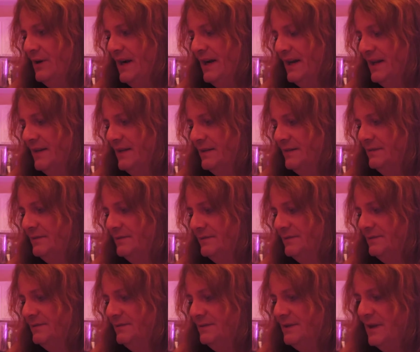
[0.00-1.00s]
I get
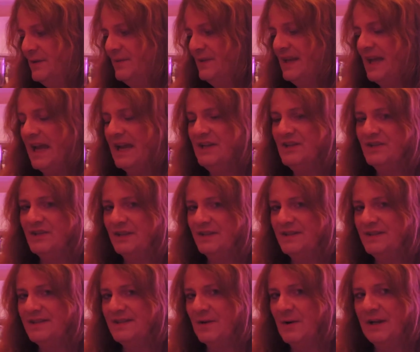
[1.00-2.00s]
a
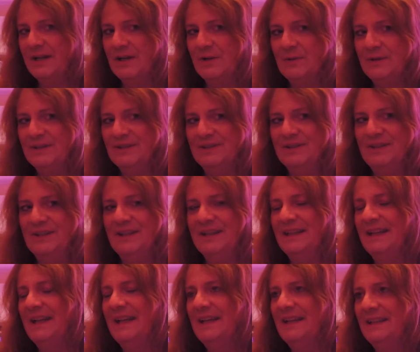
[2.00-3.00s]
notification, so I go and
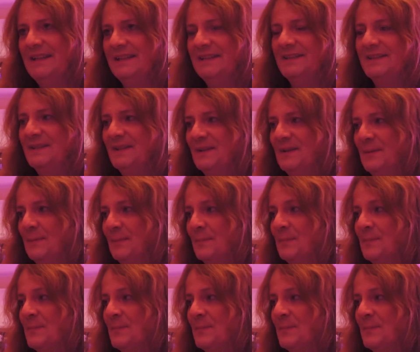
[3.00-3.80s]
look, and it's them.